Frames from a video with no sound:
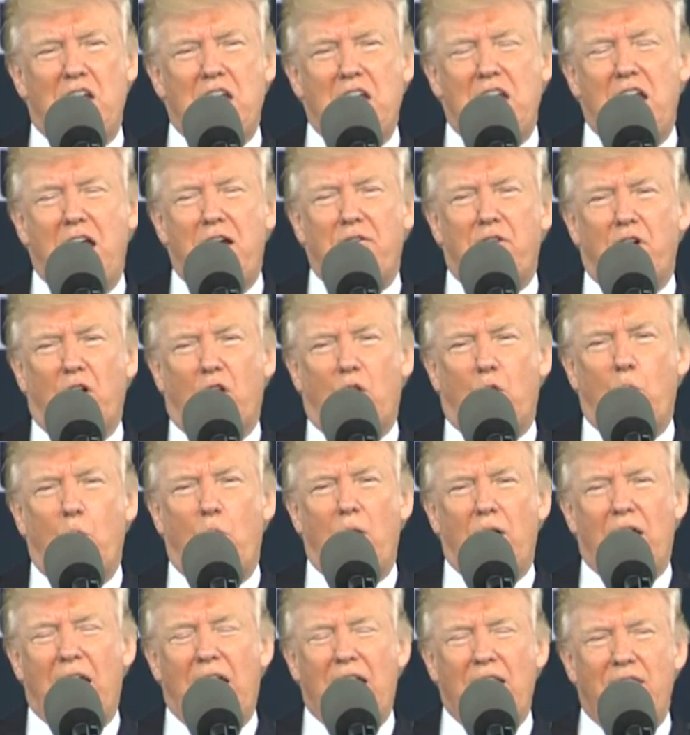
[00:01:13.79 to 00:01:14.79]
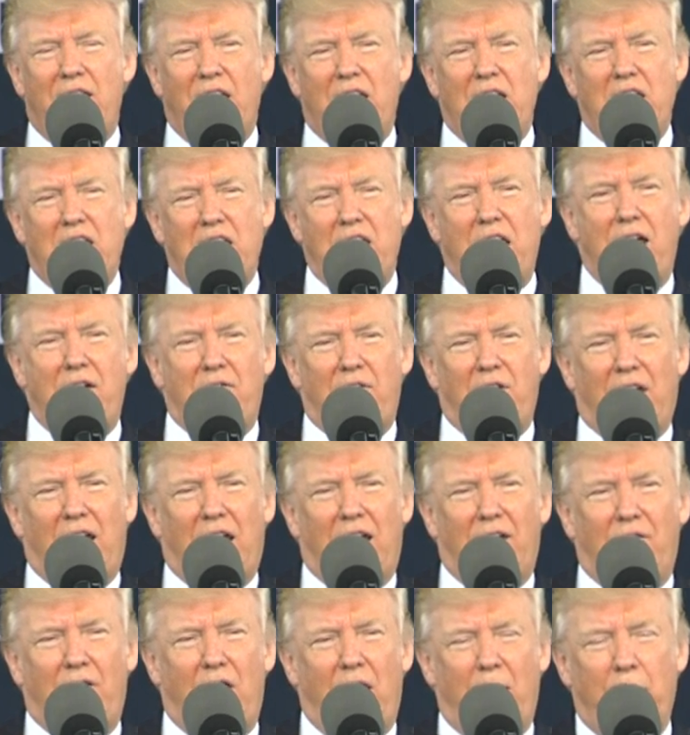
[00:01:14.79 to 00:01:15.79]
never quit and they never
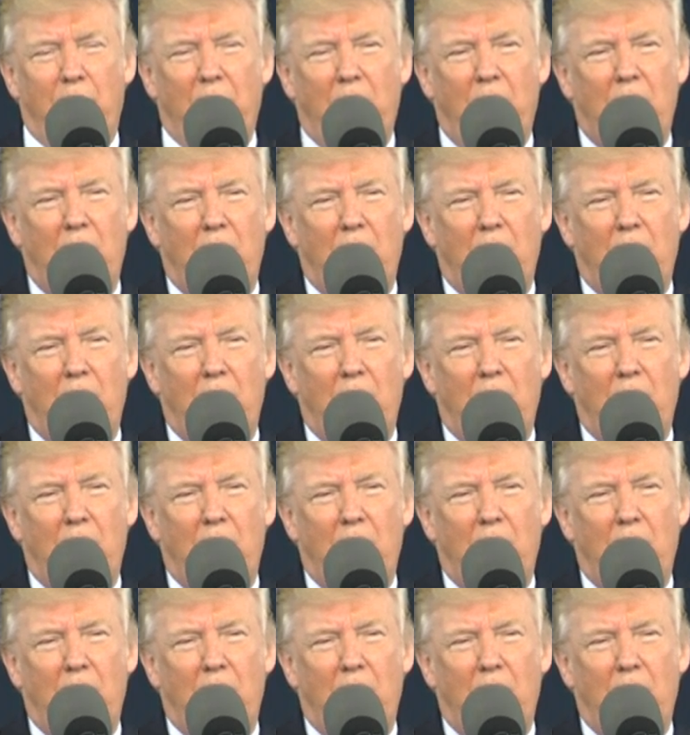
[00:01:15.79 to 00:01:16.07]
gave up.